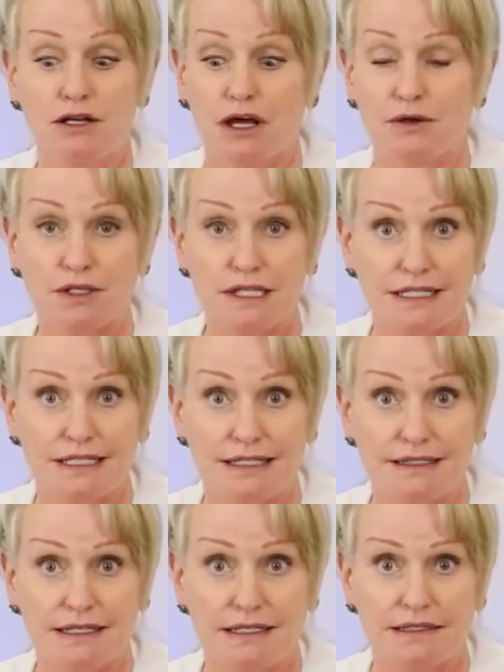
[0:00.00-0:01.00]
not only the
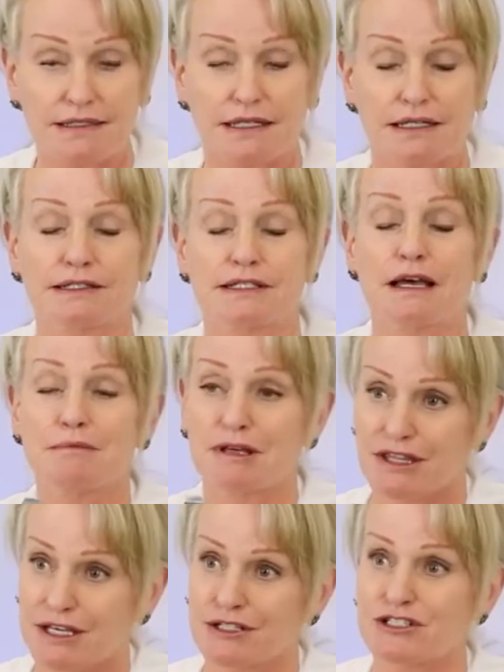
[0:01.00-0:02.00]
dead skin cells,
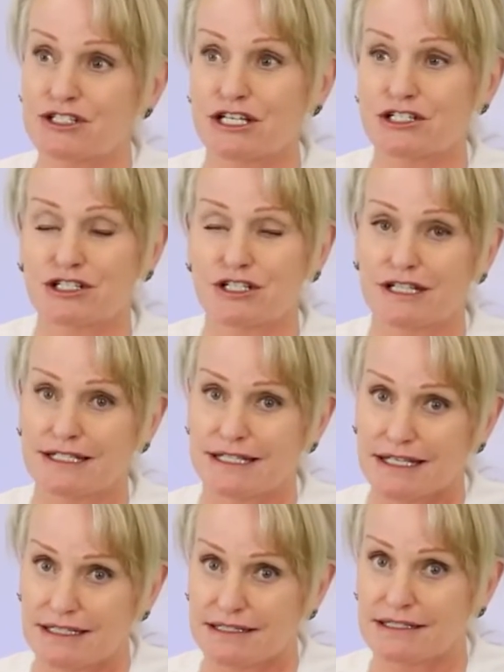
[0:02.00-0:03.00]
but the congestion
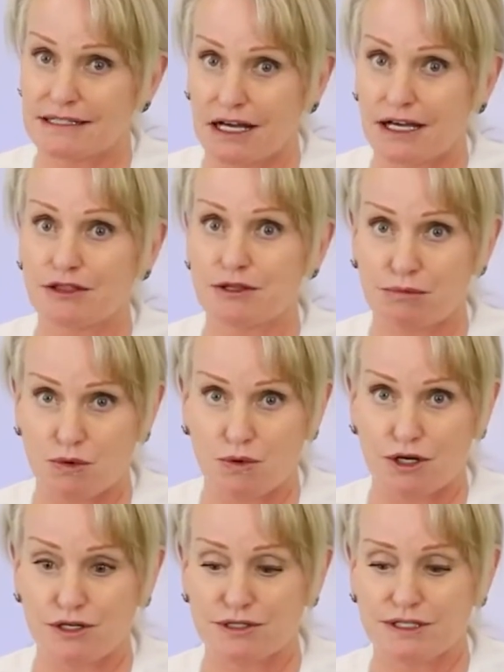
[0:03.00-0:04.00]
that's inside the
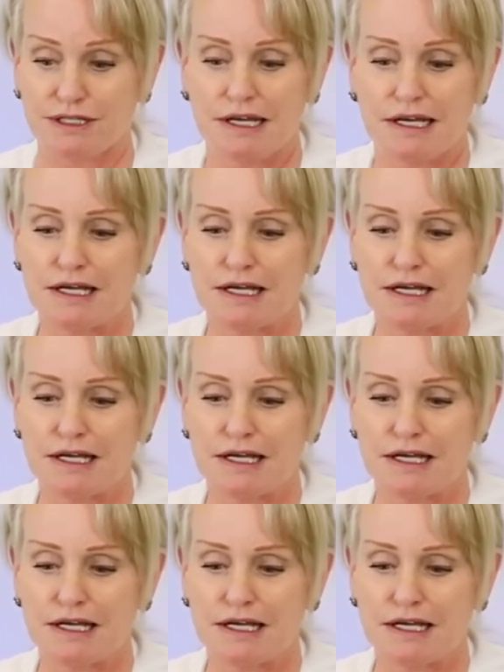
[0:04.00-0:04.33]
pores.